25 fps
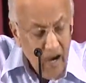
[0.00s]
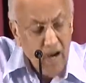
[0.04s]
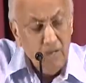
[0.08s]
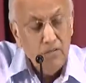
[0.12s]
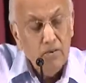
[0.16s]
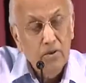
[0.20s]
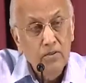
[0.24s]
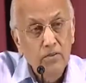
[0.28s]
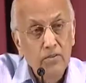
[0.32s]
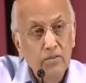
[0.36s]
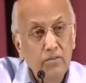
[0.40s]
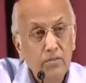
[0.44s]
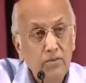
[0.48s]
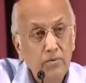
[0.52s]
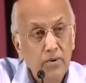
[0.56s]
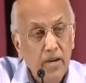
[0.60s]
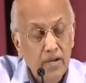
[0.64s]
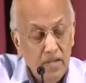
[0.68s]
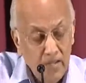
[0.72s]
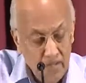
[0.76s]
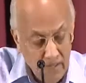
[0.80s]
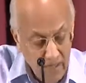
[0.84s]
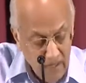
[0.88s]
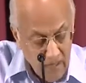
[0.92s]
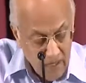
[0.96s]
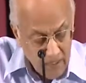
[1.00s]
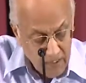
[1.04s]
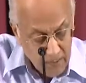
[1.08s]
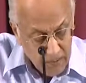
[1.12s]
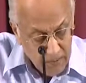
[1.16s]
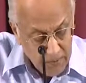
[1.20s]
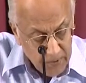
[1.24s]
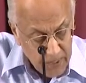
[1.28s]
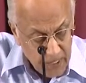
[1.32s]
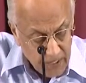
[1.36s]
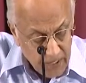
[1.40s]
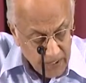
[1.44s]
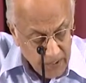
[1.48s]
I want to dwell in
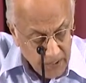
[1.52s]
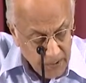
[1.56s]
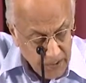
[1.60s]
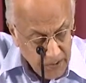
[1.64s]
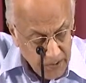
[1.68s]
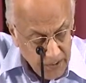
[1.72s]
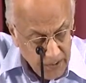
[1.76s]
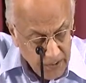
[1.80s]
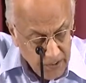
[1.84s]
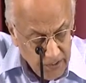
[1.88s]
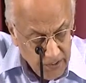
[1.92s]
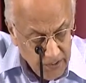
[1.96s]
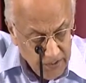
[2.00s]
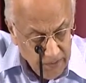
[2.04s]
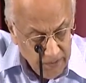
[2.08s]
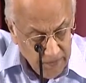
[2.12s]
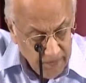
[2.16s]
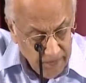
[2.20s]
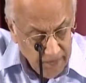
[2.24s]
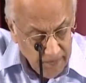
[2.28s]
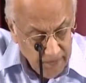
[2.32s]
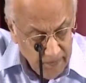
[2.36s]
God's presence,